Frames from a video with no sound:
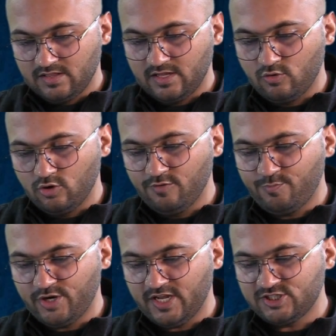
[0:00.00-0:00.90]
Then role
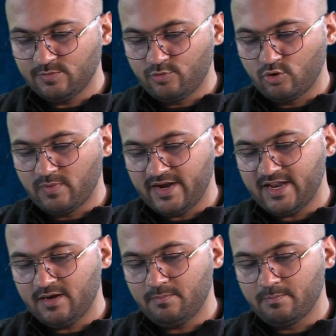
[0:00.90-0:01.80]
of potassium
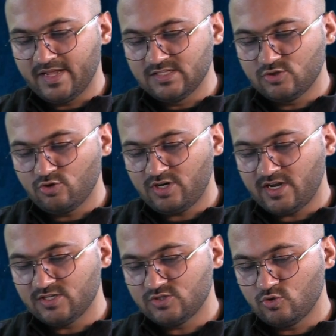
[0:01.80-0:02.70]
bromide and
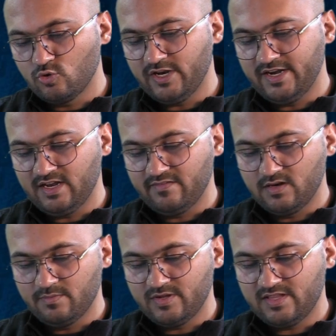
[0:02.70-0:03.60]
benzotriazole in
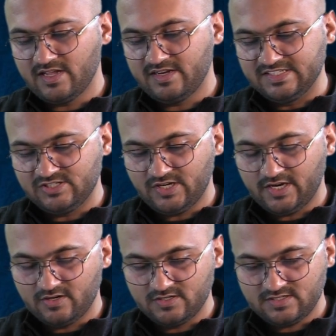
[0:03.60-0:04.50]
developer, they are
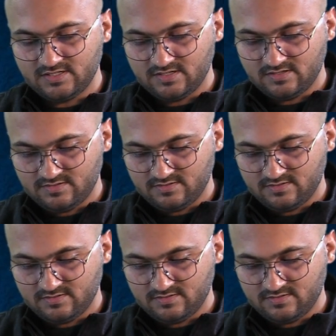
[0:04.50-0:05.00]
restrainers.